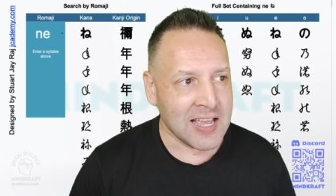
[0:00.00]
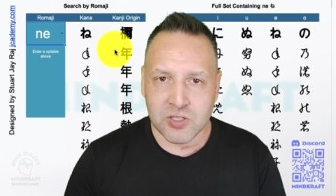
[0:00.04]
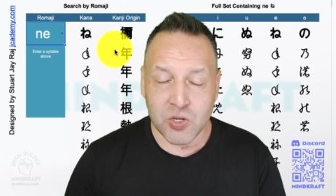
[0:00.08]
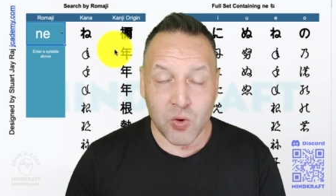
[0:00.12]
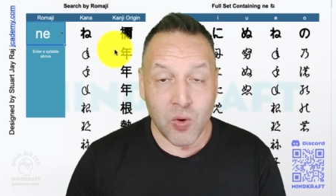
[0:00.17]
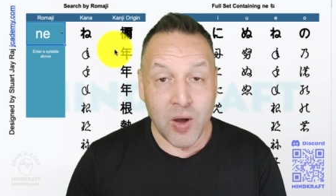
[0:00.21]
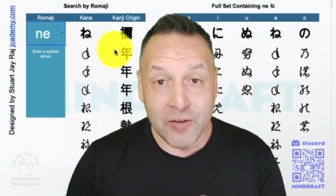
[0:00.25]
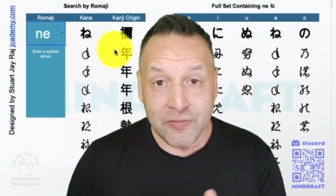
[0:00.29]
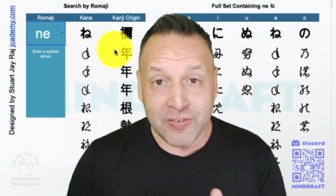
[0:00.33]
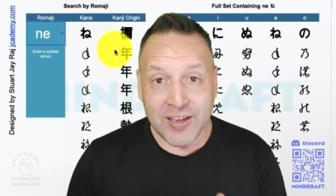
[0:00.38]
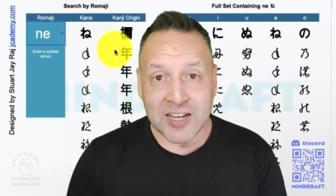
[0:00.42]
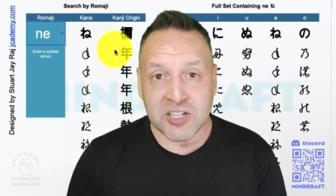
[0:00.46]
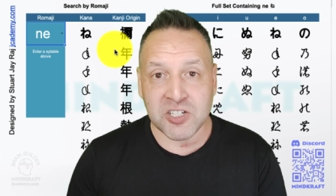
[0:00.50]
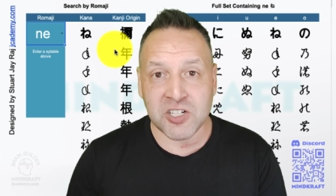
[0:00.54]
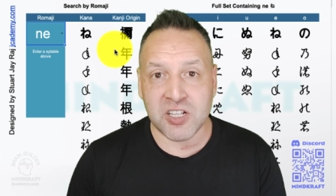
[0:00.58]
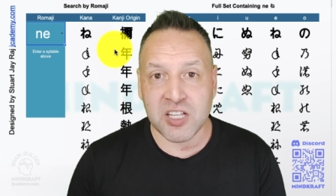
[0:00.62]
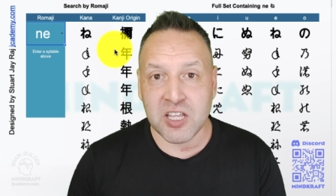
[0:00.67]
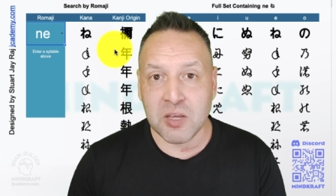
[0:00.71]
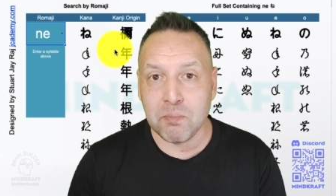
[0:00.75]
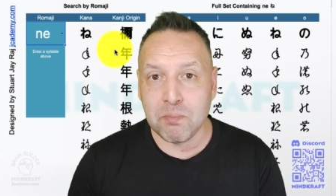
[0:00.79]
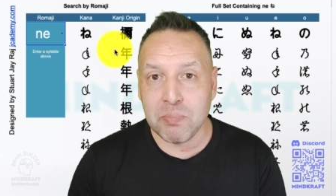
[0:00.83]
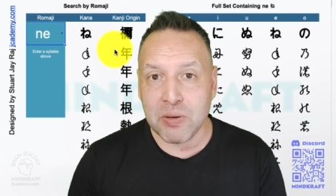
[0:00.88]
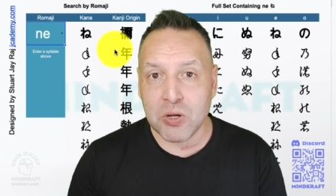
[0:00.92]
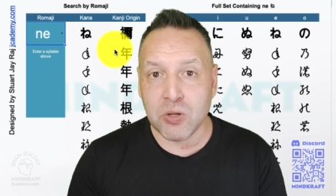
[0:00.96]
So I've
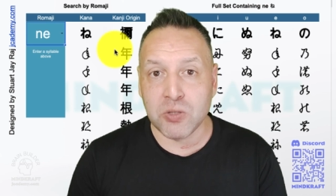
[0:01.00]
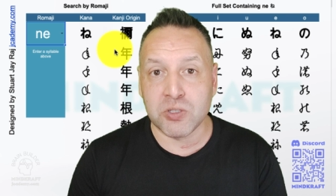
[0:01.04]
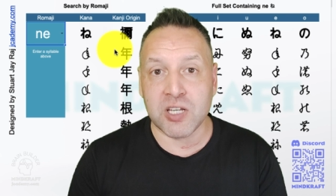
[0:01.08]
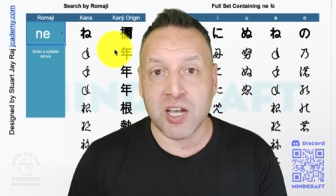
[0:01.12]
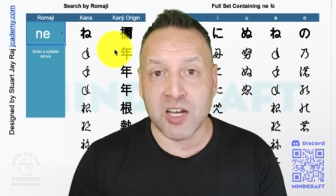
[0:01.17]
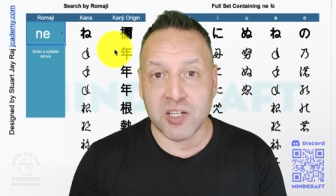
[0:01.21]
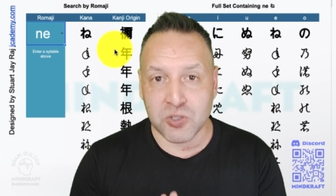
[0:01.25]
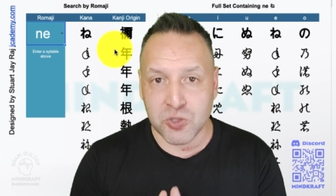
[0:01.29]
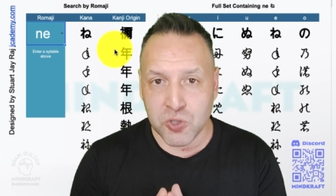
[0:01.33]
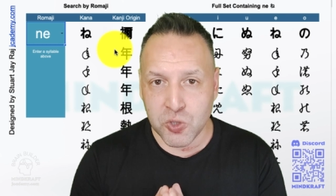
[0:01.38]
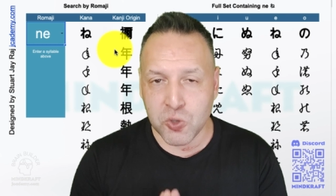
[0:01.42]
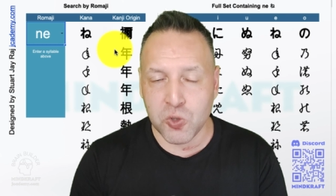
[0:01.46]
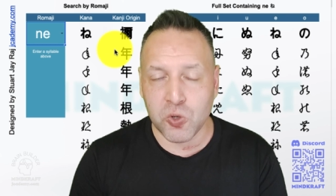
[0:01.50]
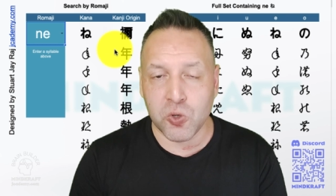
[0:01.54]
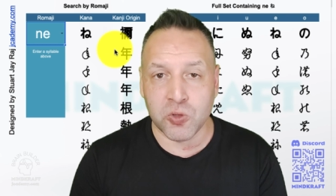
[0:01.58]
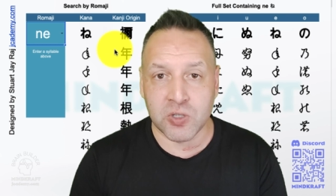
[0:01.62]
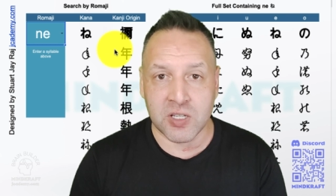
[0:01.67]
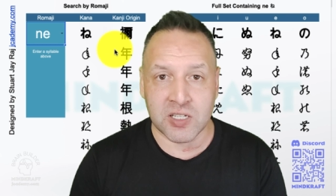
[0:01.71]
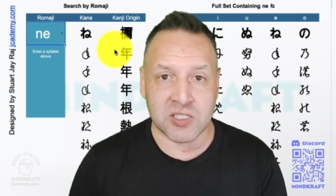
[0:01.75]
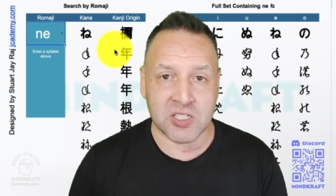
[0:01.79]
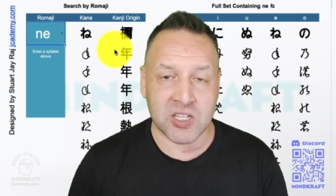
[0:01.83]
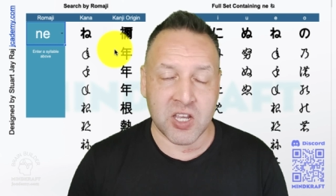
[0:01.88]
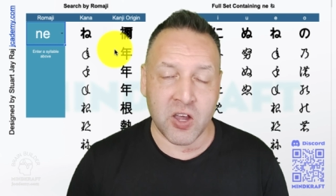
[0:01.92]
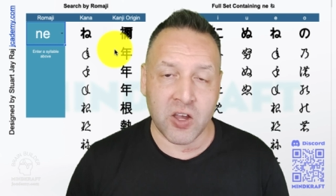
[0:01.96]
actually built a tool
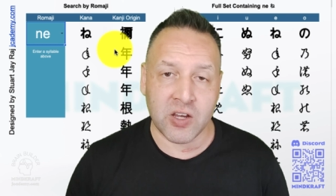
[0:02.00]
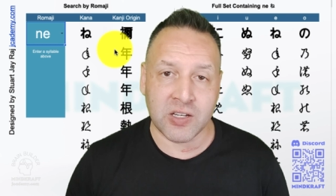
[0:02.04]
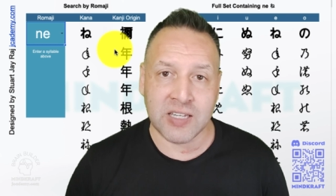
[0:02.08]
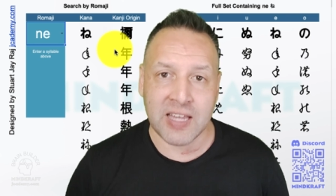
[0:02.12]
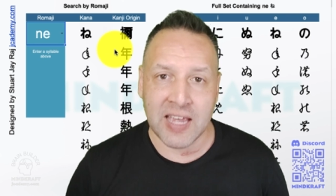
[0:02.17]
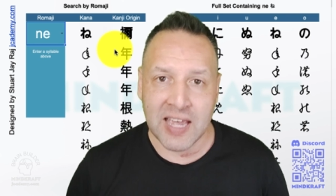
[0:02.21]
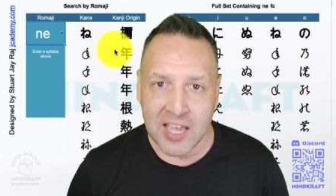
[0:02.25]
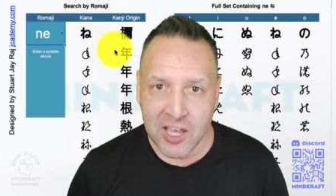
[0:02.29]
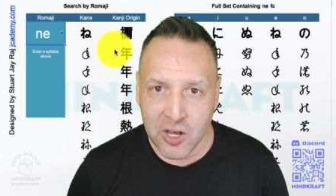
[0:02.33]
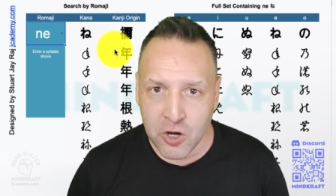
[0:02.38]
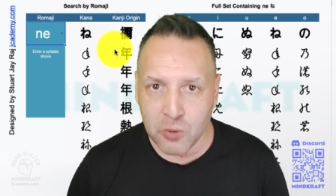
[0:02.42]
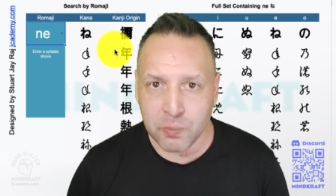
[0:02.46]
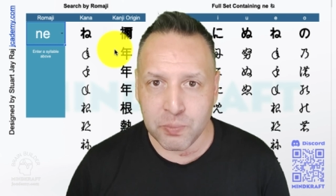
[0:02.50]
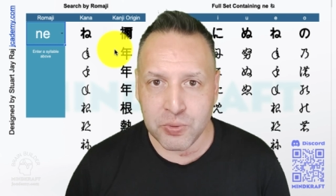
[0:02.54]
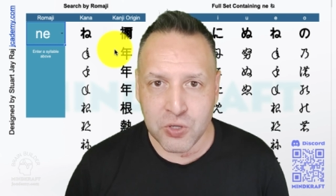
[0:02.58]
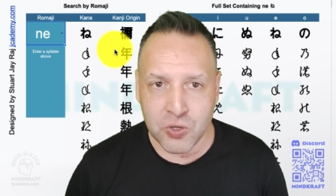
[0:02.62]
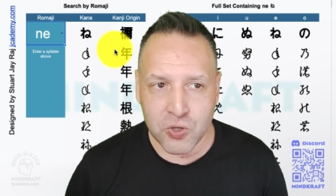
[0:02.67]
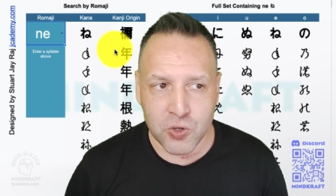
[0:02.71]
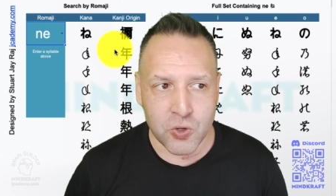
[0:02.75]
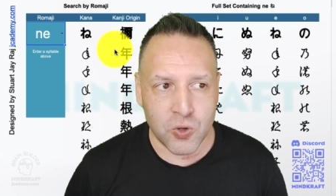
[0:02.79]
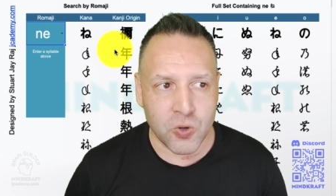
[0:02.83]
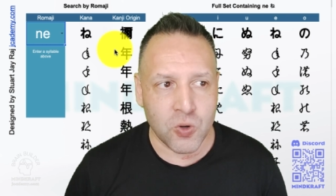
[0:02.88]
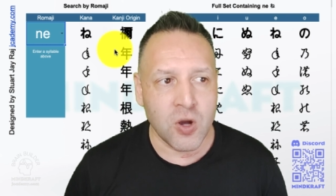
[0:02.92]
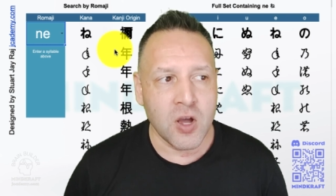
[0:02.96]
that's going to help
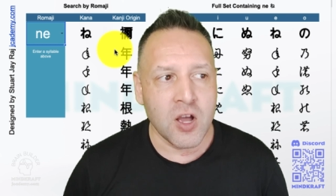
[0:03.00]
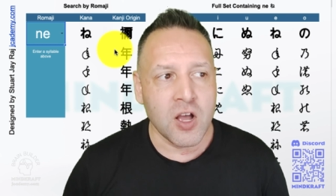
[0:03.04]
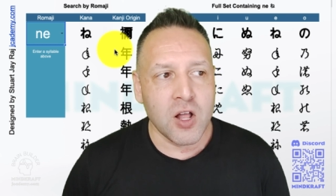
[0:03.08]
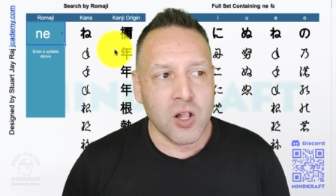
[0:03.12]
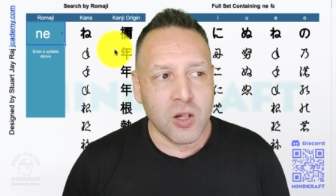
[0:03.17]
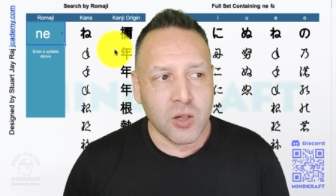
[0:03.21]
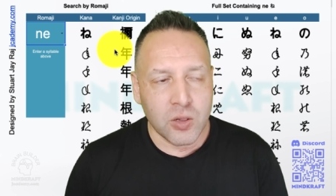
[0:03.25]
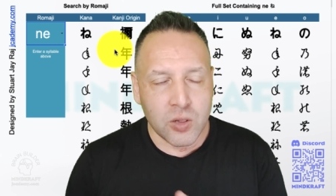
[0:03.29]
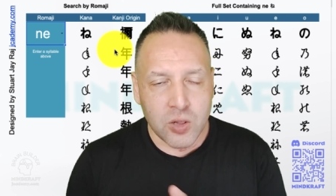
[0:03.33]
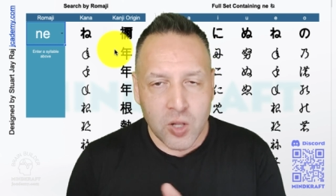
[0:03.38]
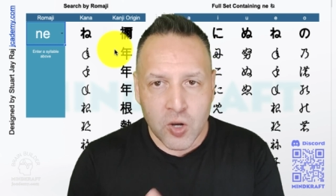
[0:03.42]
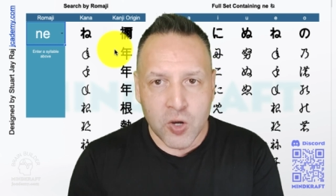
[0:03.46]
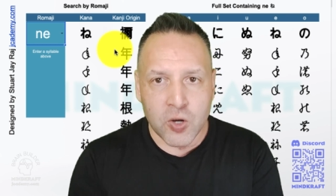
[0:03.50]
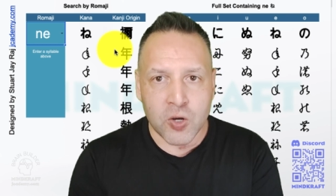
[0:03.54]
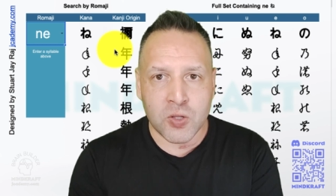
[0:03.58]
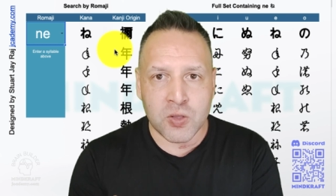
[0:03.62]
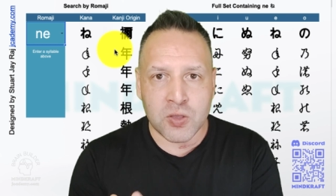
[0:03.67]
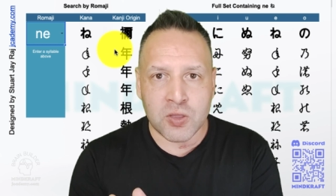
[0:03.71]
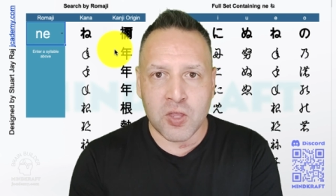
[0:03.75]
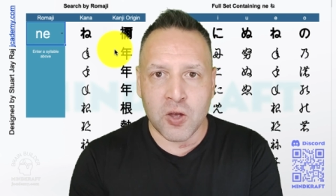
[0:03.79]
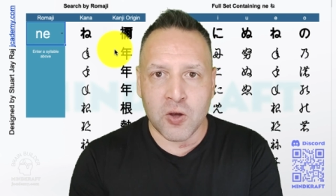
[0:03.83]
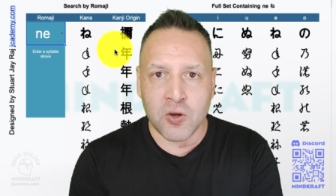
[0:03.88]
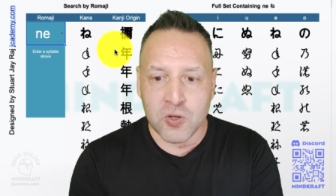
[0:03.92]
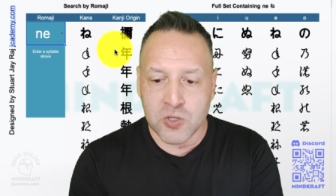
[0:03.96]
you
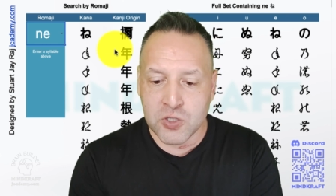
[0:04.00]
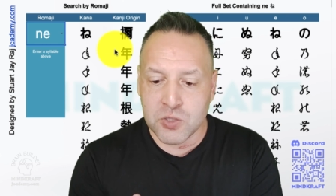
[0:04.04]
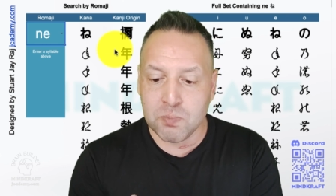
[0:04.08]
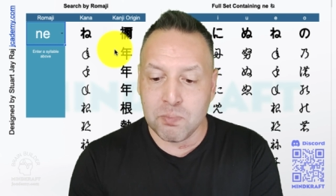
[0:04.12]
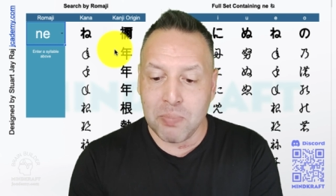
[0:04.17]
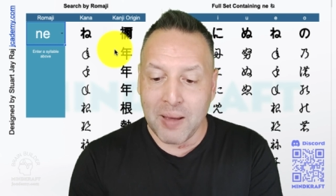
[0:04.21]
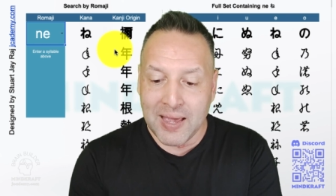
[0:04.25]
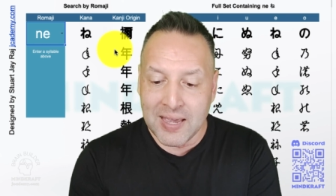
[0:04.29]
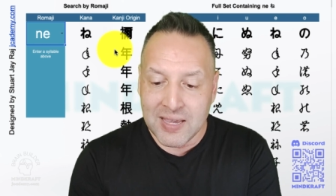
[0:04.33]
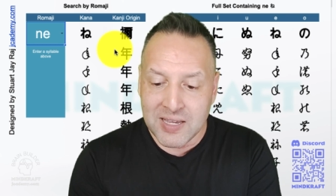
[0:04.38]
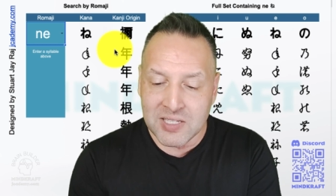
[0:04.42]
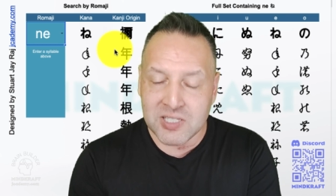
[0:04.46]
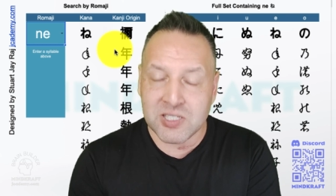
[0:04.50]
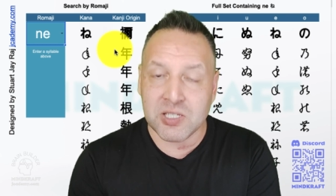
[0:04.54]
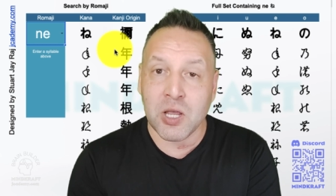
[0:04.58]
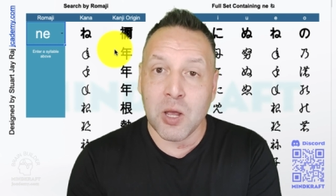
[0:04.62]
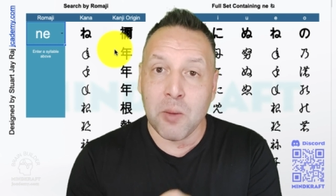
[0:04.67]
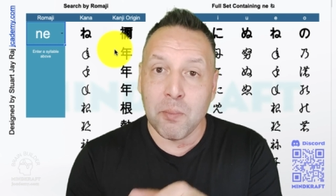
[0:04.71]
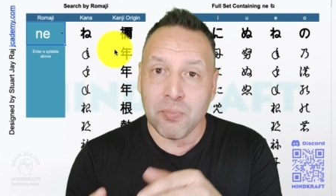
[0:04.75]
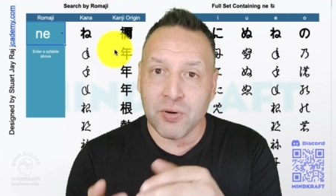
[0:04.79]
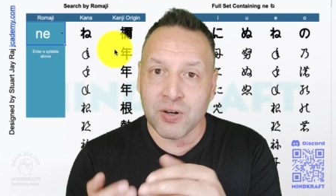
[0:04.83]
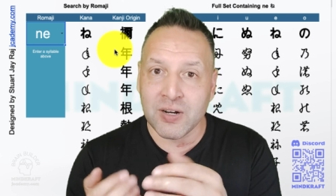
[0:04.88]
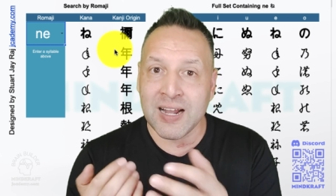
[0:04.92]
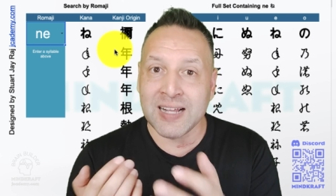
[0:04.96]
learn those base
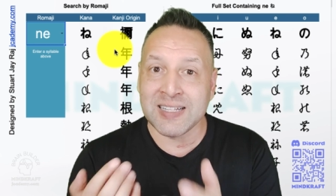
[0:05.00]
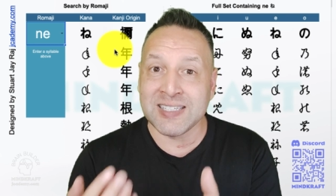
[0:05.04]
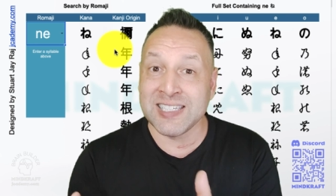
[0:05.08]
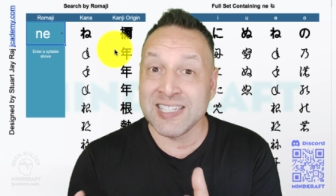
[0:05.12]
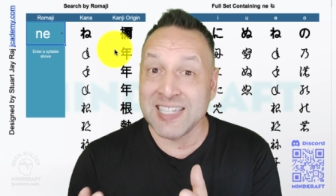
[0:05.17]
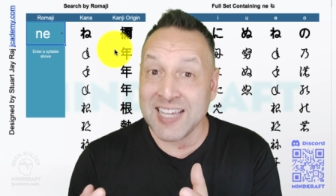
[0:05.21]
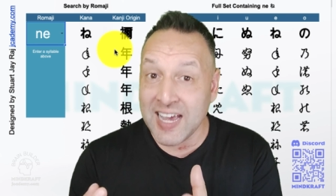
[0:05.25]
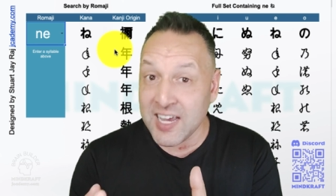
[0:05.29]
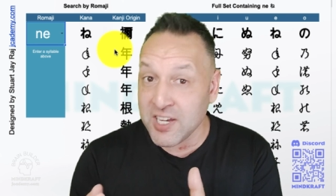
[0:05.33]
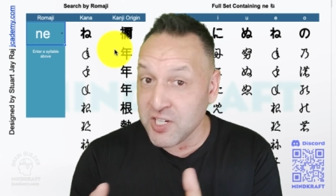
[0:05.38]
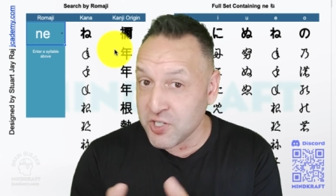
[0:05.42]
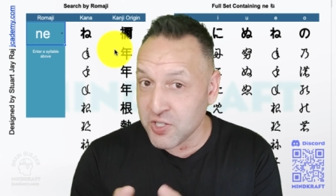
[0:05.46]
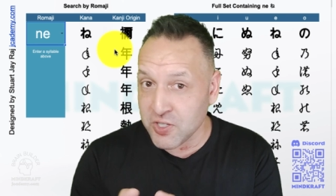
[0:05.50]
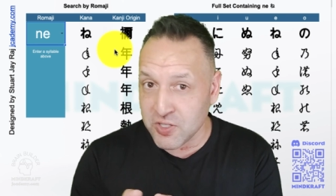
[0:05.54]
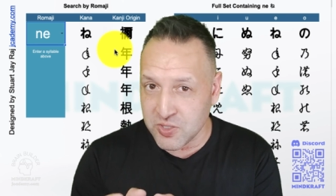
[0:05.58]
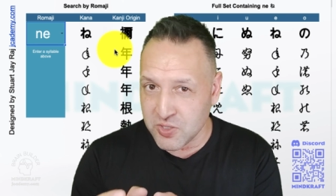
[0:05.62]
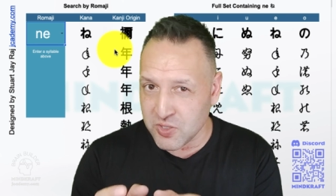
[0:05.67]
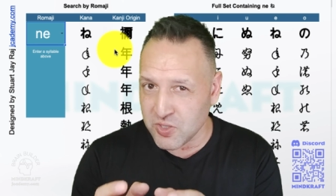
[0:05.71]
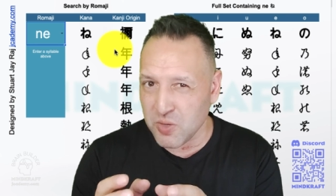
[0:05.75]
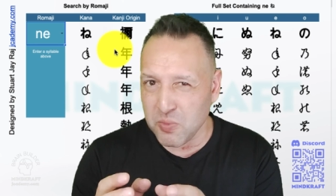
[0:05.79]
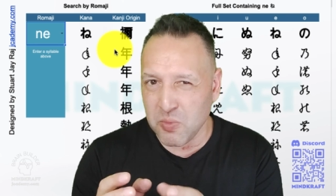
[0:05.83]
pronunciations,